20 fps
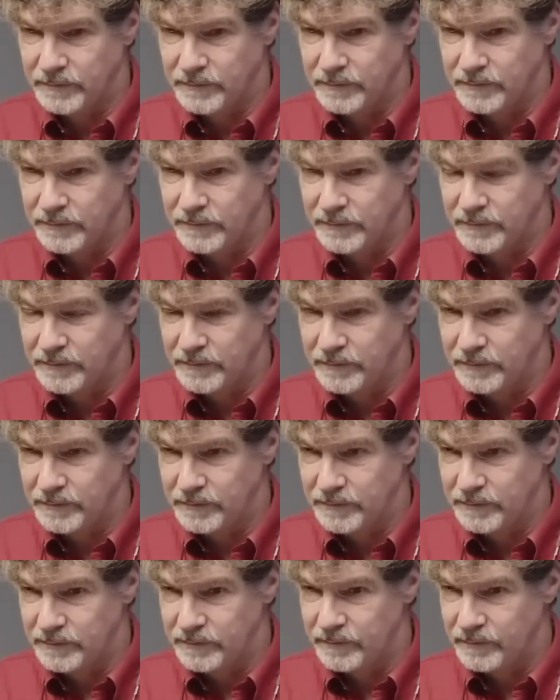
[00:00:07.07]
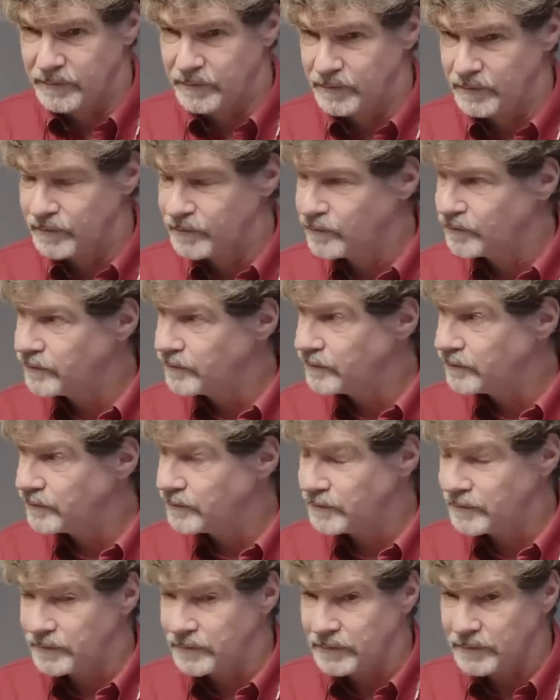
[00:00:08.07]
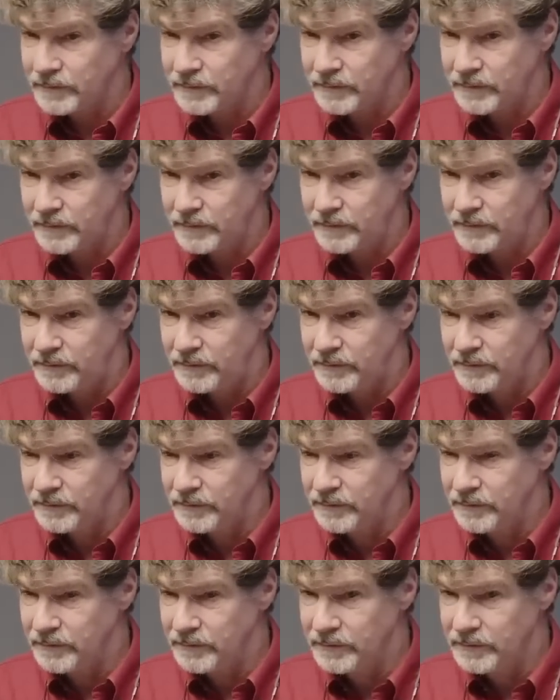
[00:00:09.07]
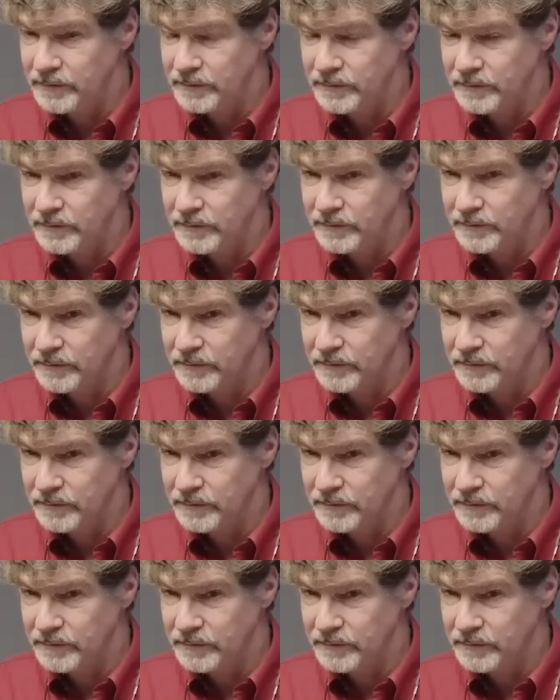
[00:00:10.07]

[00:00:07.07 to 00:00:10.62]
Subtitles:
(not speaking)